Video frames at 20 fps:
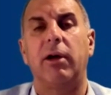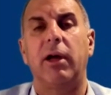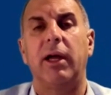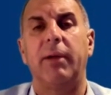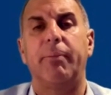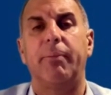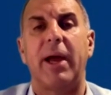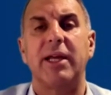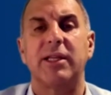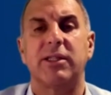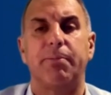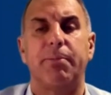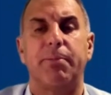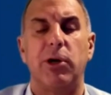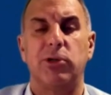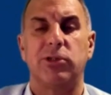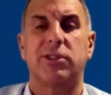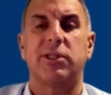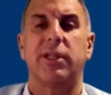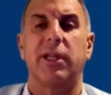as
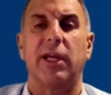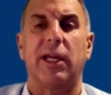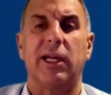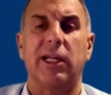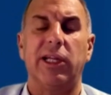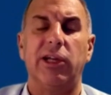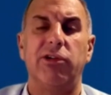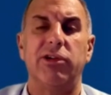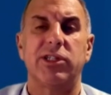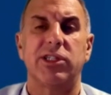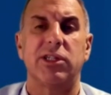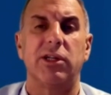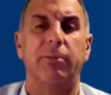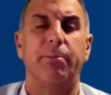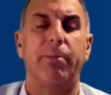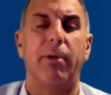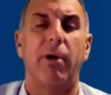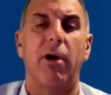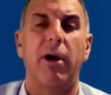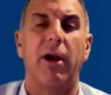opposed to the Clearasil
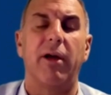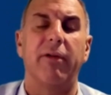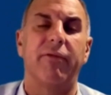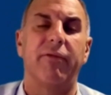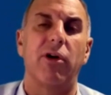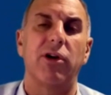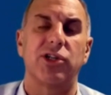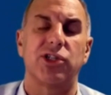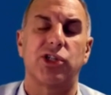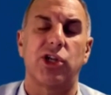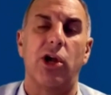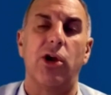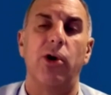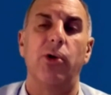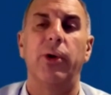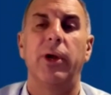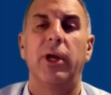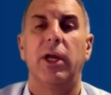part of our show,